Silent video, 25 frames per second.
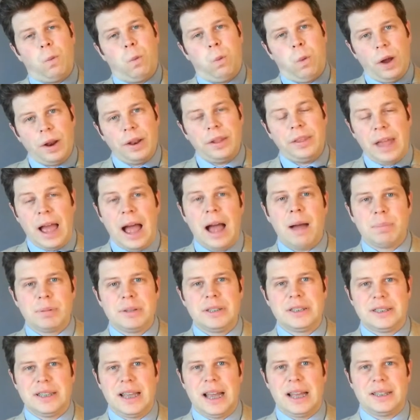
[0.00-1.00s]
What
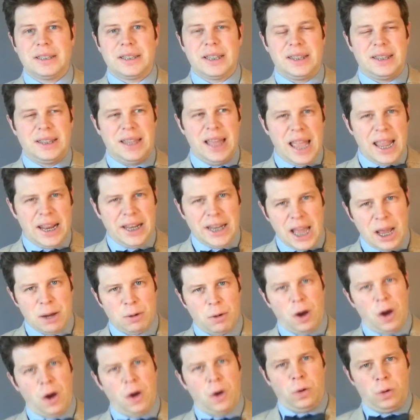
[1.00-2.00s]
happens then is that they
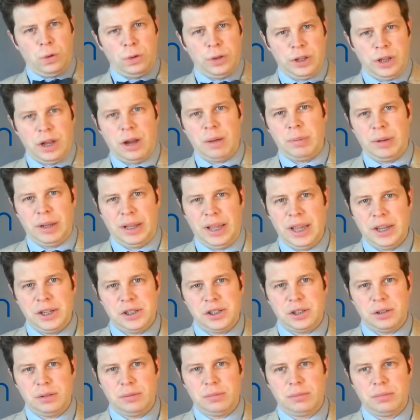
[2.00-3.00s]
now own the
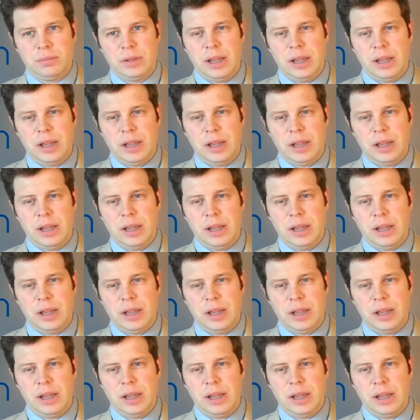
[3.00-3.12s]
obligation.